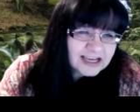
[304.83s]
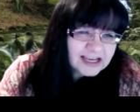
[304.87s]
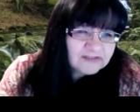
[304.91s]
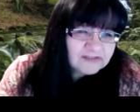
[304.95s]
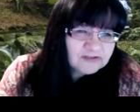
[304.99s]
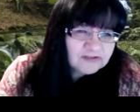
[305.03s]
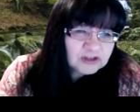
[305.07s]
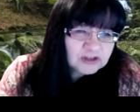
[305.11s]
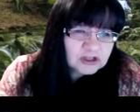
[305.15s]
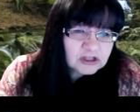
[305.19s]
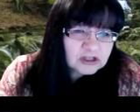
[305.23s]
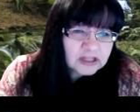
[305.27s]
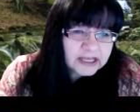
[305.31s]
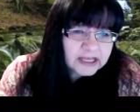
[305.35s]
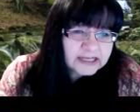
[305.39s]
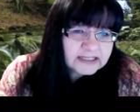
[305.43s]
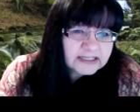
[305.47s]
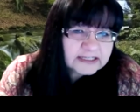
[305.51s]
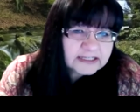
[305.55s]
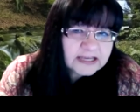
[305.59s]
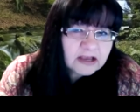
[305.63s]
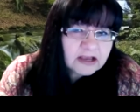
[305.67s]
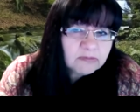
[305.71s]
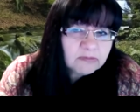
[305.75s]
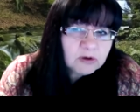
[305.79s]
kind of look
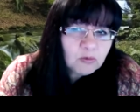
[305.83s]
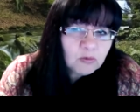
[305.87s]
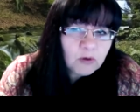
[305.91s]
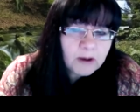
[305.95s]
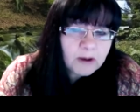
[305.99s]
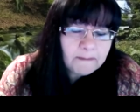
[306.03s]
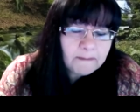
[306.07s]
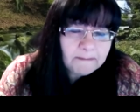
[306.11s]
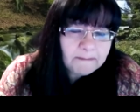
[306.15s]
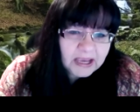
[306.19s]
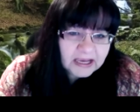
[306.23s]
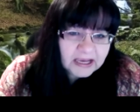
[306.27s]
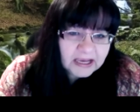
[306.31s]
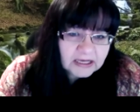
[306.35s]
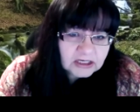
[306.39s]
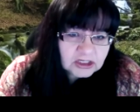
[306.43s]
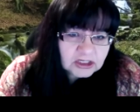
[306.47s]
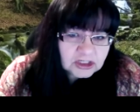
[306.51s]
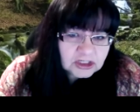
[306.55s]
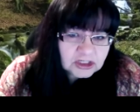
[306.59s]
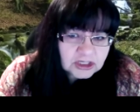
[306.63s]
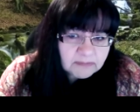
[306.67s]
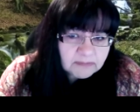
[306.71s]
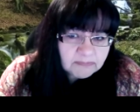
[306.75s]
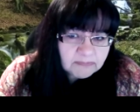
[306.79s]
like, tell me what
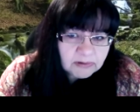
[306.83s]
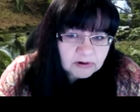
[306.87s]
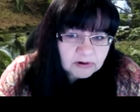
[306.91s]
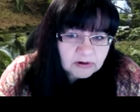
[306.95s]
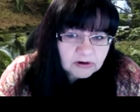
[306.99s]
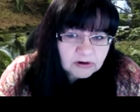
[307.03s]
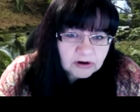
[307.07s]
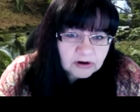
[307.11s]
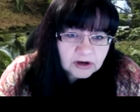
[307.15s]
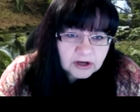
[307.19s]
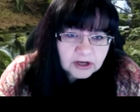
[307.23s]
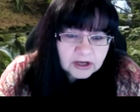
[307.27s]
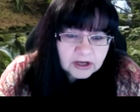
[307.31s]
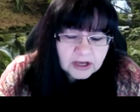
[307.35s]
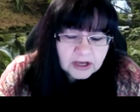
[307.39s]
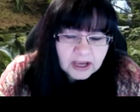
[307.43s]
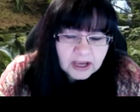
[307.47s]
page number.